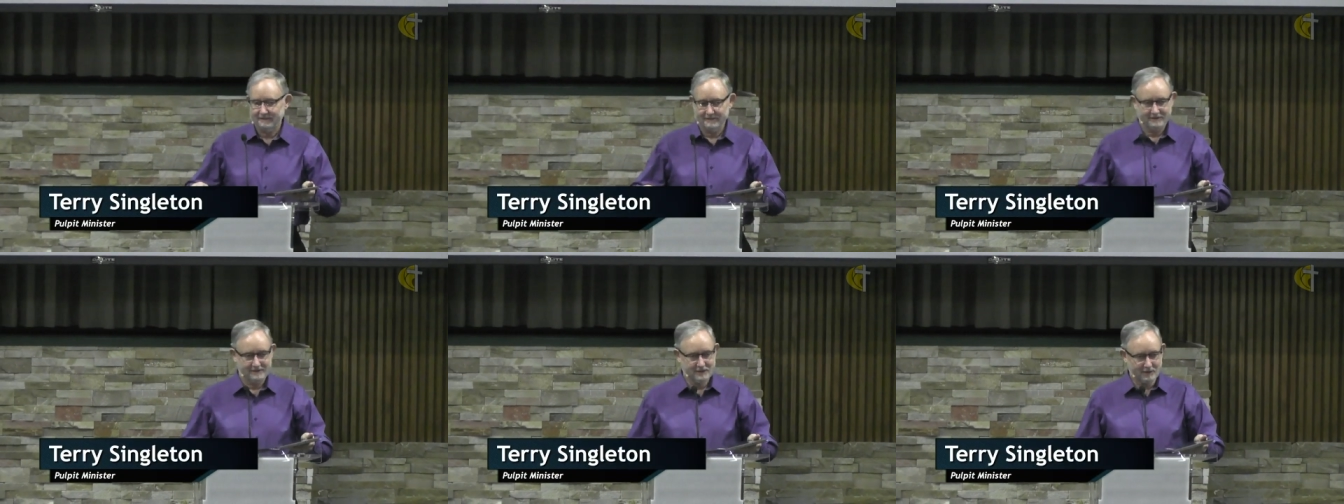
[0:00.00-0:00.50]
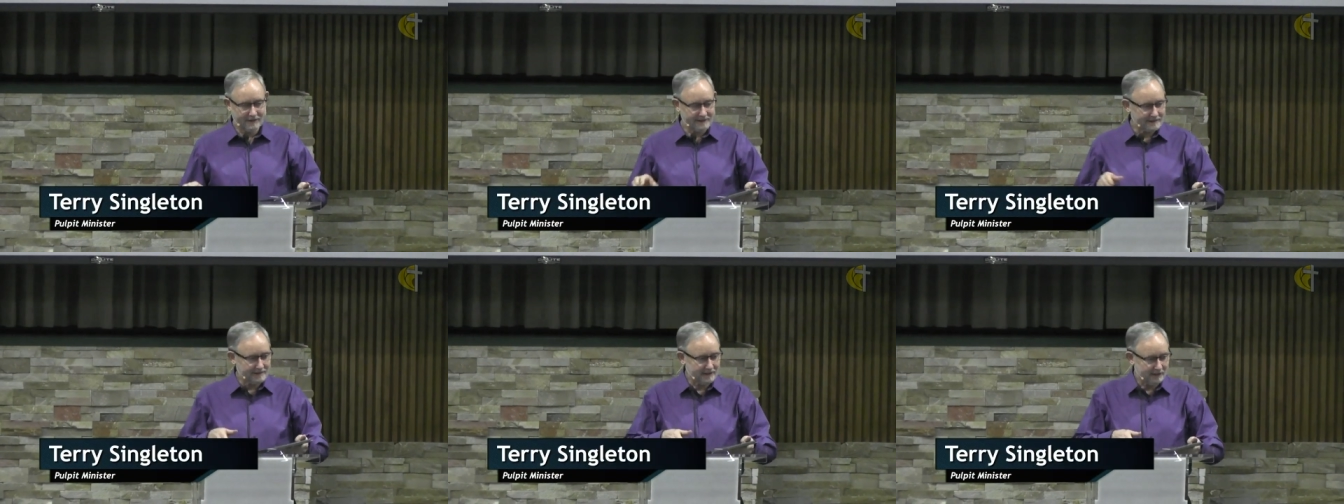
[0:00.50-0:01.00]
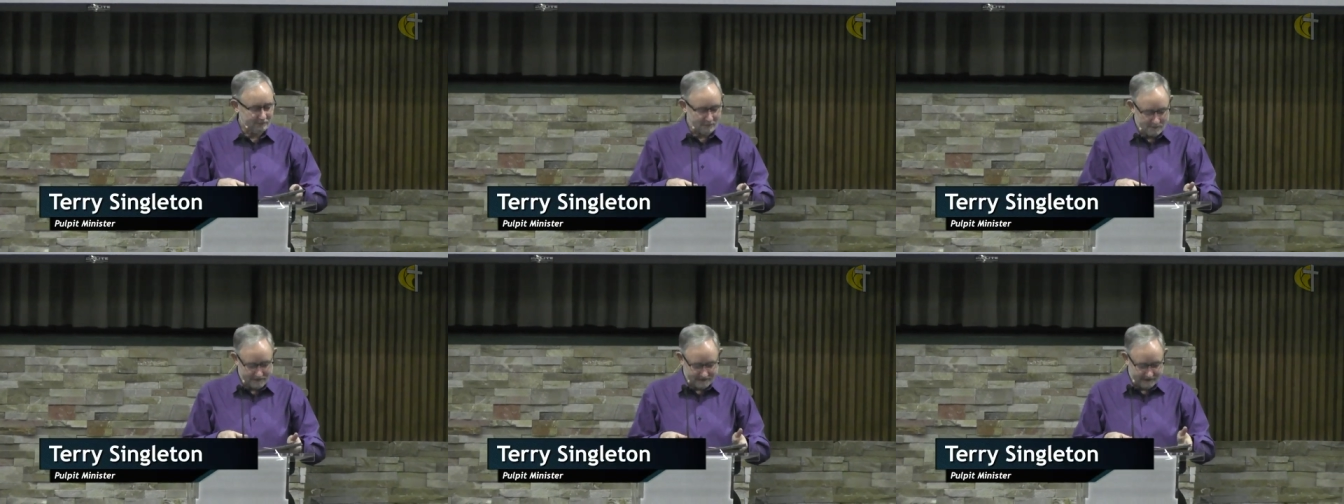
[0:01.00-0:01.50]
It's great to see
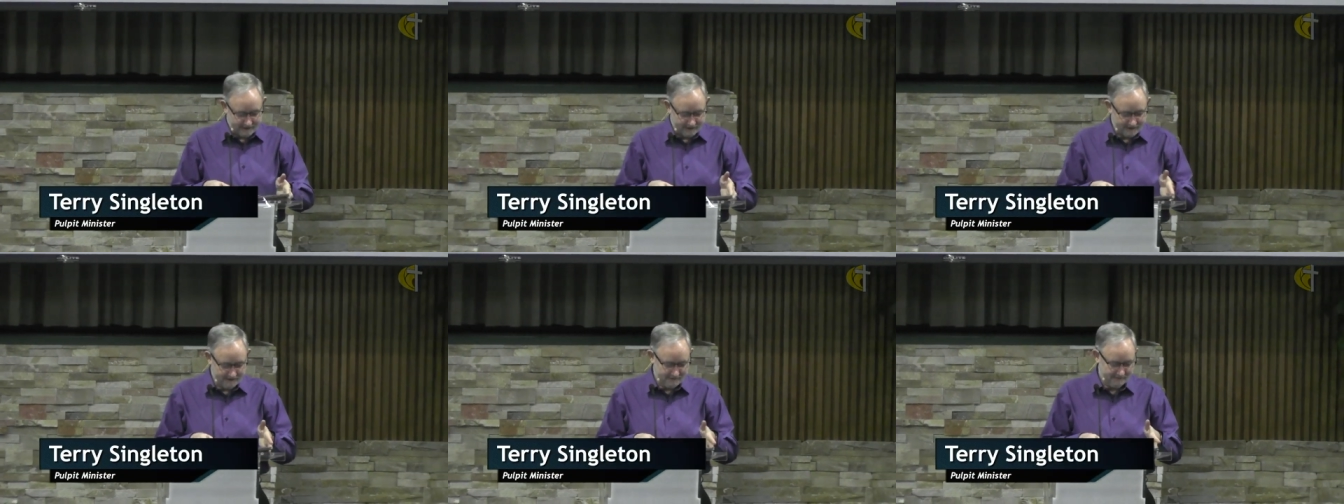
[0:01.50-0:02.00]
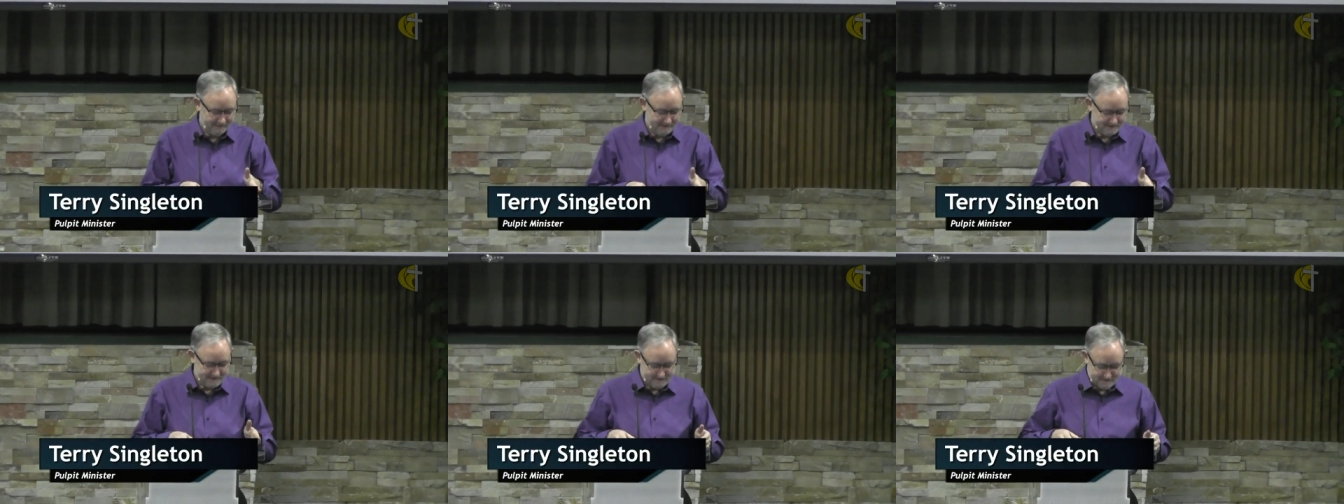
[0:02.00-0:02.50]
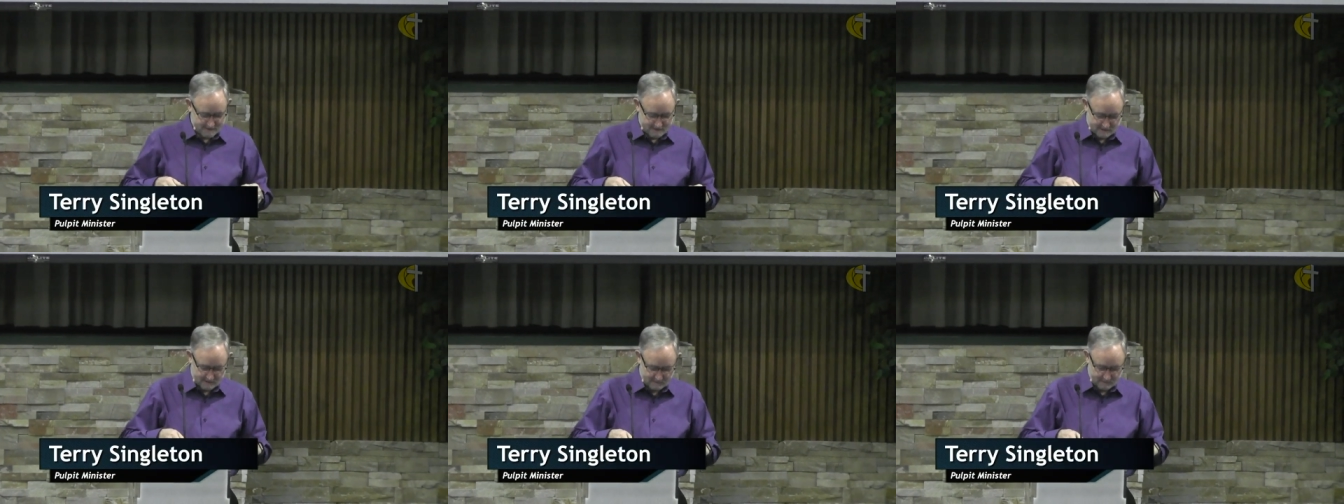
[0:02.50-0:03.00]
everyone today.
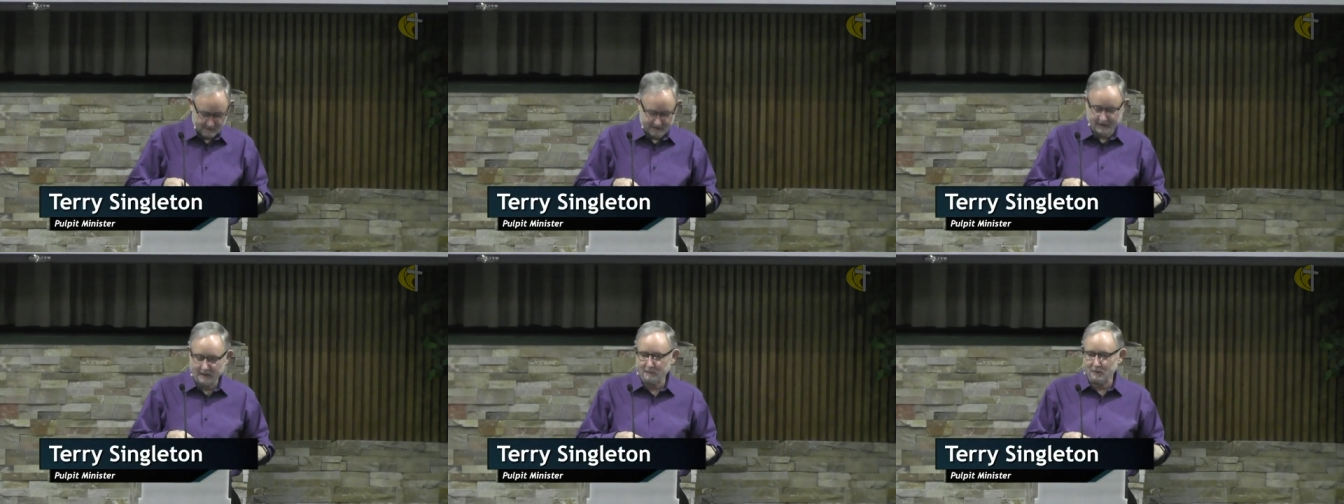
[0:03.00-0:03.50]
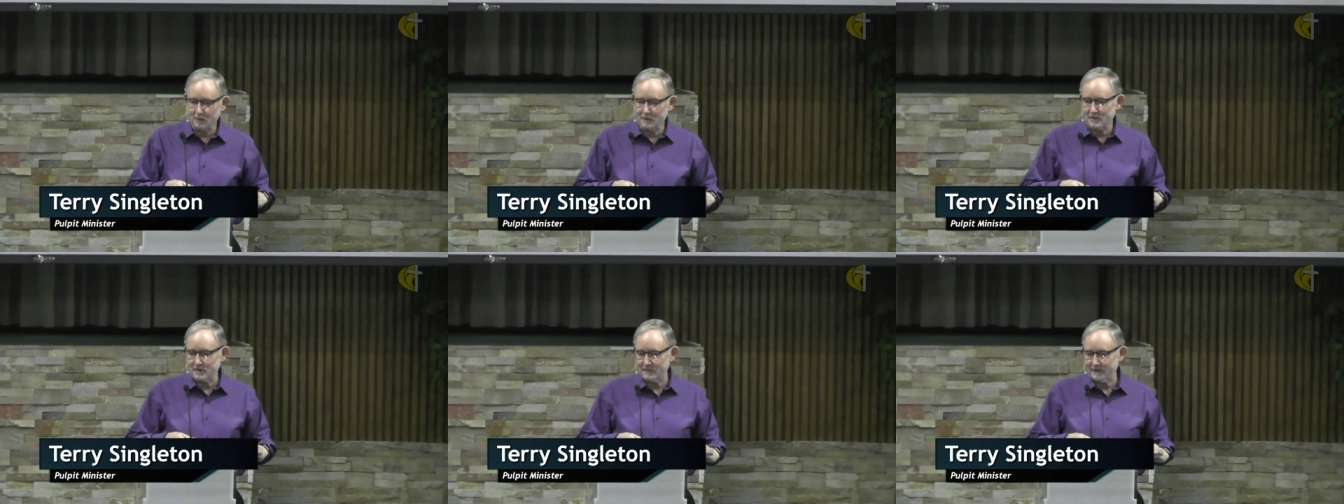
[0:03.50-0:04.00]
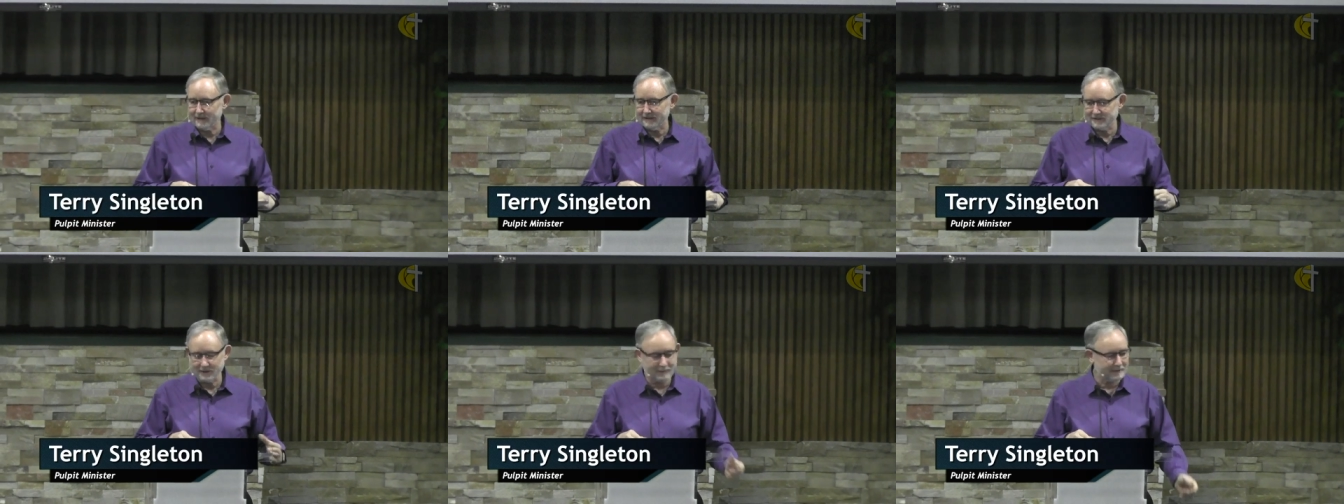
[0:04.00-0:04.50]
Being able to worship God
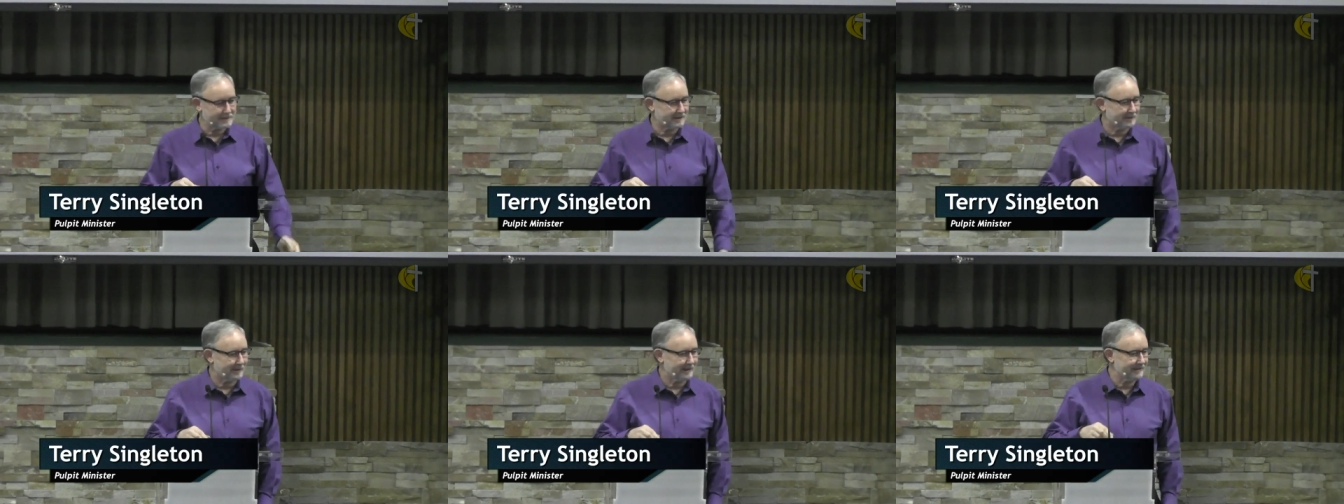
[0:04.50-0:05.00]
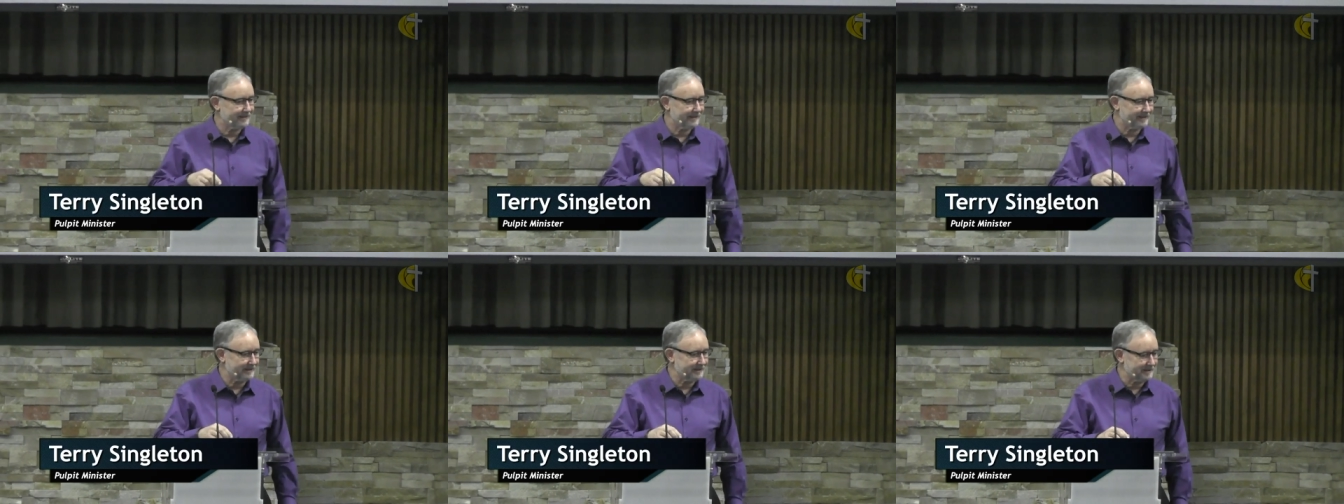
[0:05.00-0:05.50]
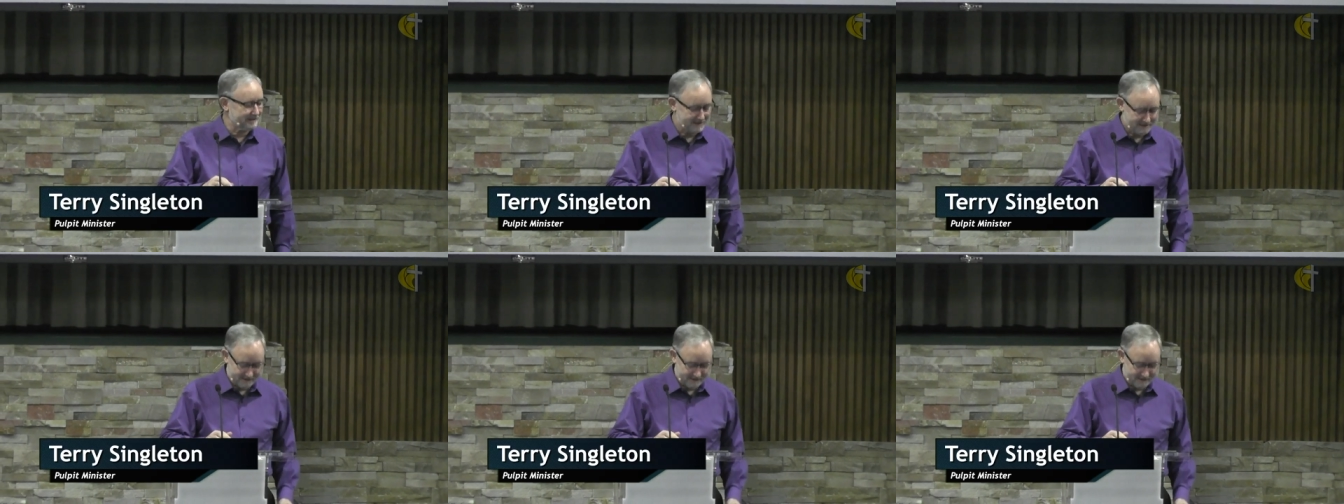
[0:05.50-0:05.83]
is always a great thing, and